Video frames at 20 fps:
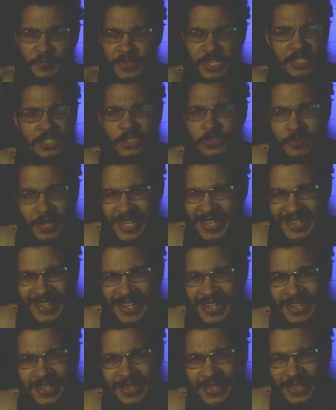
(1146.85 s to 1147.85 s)
his
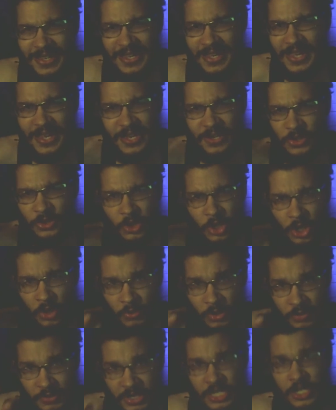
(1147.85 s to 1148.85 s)
training? I don't know
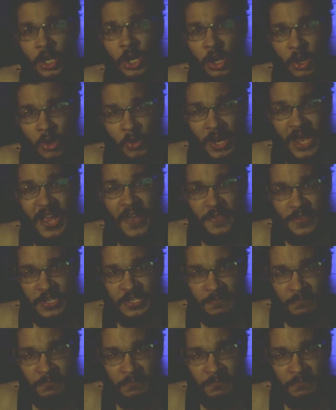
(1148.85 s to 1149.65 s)
where we go at this